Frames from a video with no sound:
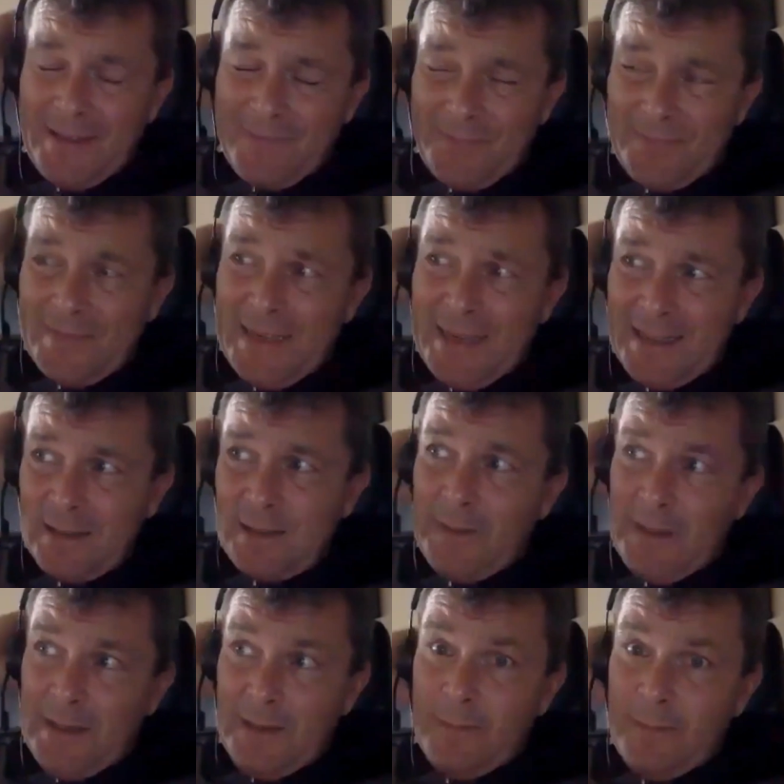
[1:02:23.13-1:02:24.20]
there has to
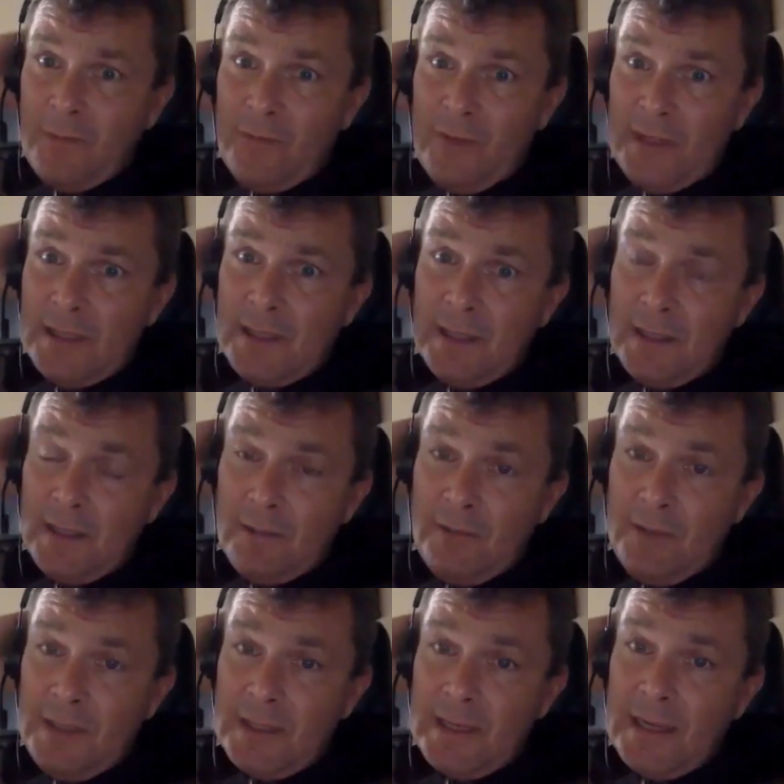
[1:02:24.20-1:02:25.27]
be a little bit of a
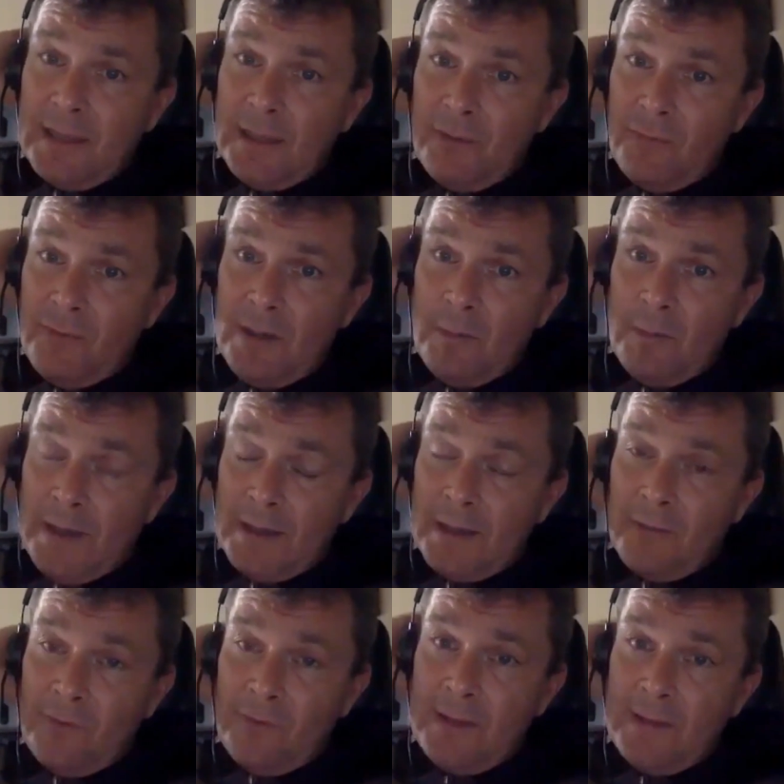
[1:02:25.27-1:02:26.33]
reset and a rewind and
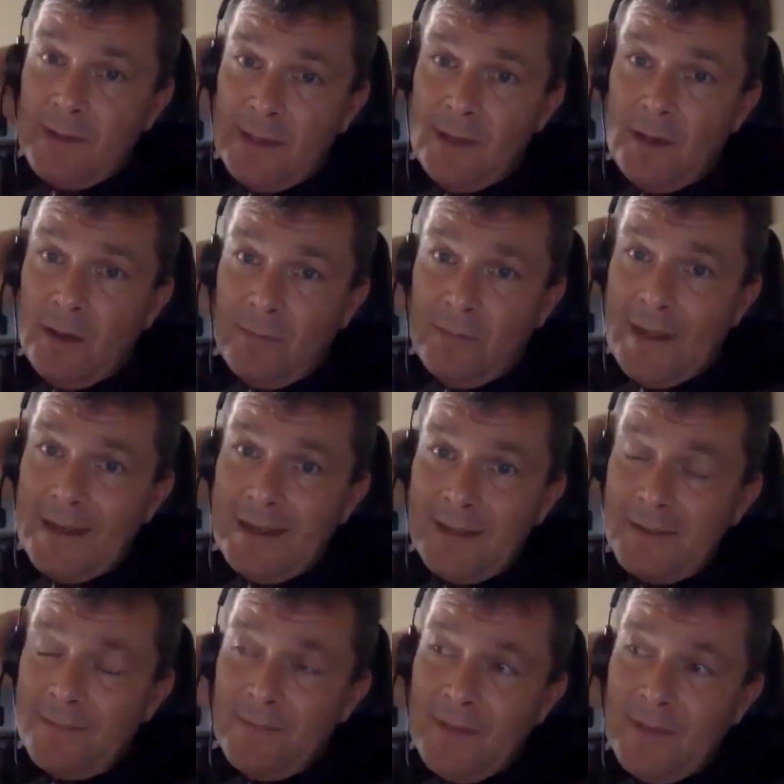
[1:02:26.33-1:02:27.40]
a rethink on that.